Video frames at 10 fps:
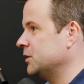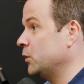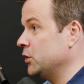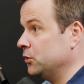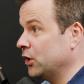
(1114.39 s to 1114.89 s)
And
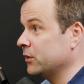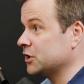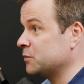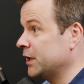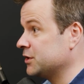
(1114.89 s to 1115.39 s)
when you don't
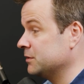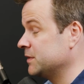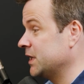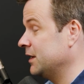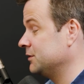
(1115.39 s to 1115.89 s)
express
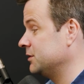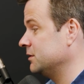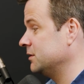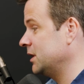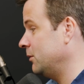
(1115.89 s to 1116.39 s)
yourselves,
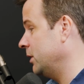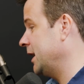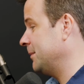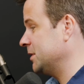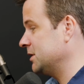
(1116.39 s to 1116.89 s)
then what
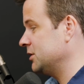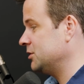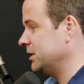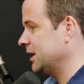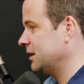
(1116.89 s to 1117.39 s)
happens is
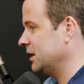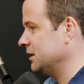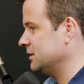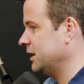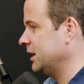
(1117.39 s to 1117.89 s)
you get
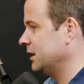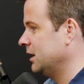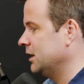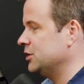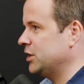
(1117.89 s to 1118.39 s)
things like
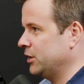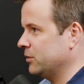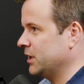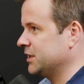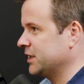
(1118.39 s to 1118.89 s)

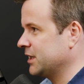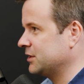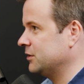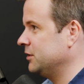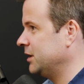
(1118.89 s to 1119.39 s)
January
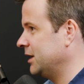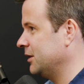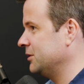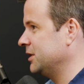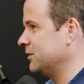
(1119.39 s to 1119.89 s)
6th or you get
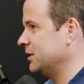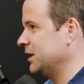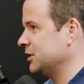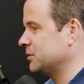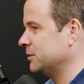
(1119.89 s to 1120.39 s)
other different
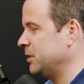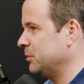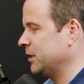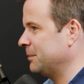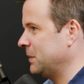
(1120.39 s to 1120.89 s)
things where
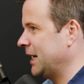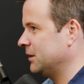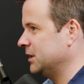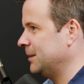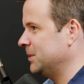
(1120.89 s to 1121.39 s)
people get
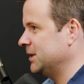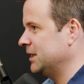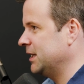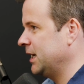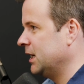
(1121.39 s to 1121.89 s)
bottled up and
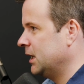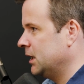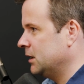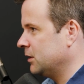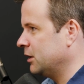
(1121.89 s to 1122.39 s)
then they
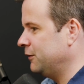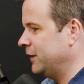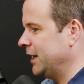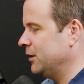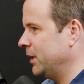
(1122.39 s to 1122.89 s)
they're going to
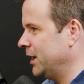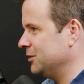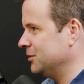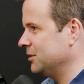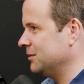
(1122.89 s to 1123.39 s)
find a way
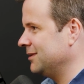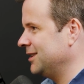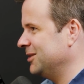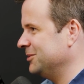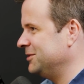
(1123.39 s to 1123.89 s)
to, you
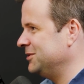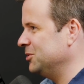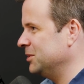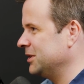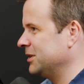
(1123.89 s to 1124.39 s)
know, do
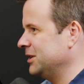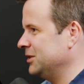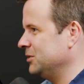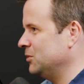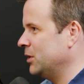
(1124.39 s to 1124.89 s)
what they're going to
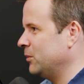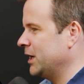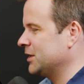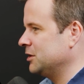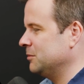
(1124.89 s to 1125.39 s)
do one
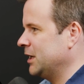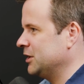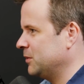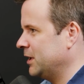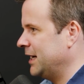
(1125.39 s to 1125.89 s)
way, so you might
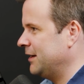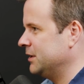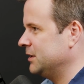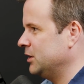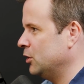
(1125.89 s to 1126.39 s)
as well have it
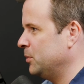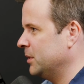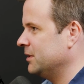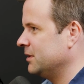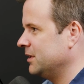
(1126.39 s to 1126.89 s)
in the
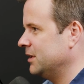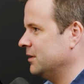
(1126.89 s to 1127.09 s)
open. You yeah.